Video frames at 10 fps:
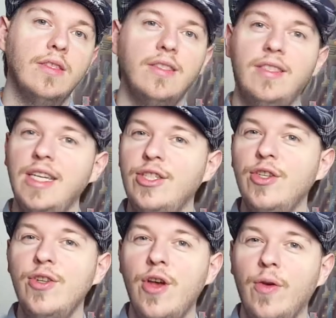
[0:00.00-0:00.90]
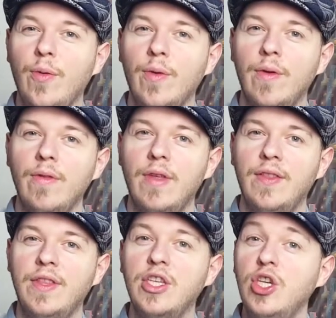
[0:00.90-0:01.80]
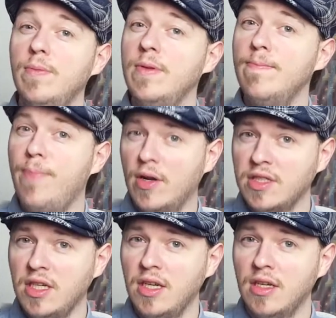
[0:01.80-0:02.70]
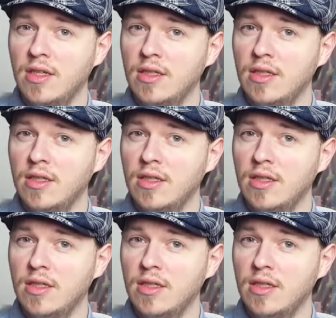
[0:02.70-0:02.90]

Did you know that the human body